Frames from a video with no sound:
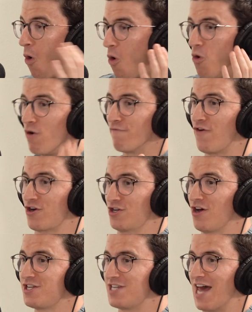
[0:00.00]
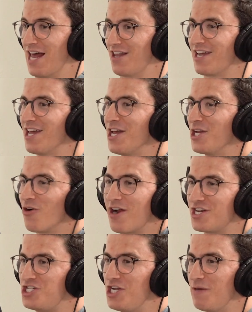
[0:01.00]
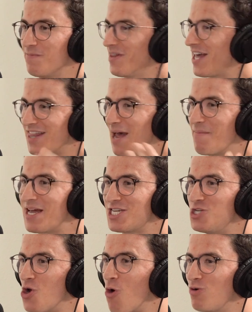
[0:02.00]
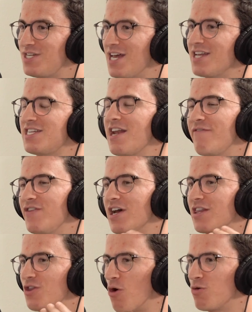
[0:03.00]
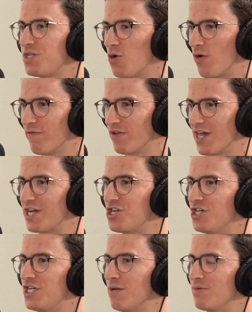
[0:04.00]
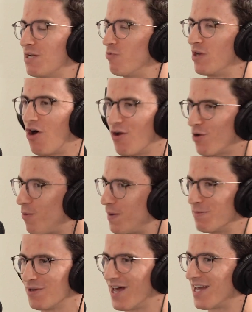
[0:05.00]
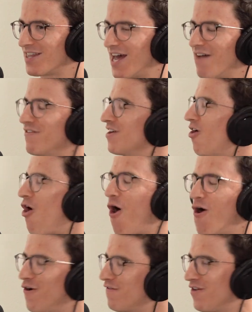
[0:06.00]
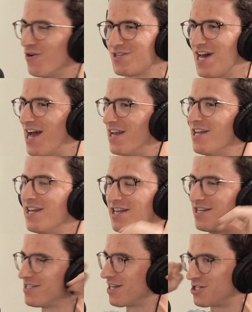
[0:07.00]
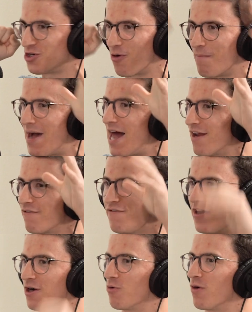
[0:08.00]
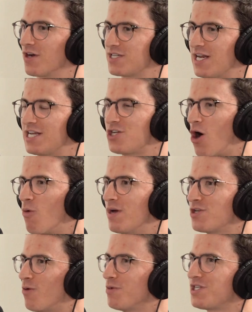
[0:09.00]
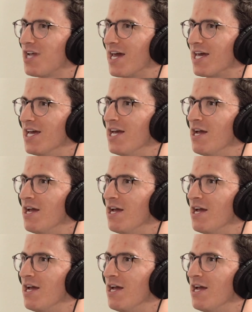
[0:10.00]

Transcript: who the fuck does that? Like you're at a gym. Like that makes no sense. And I feel like those sort of relationships, and we all know people like that, I feel like all of those end in these like dramatic fireworks. And it's always almost like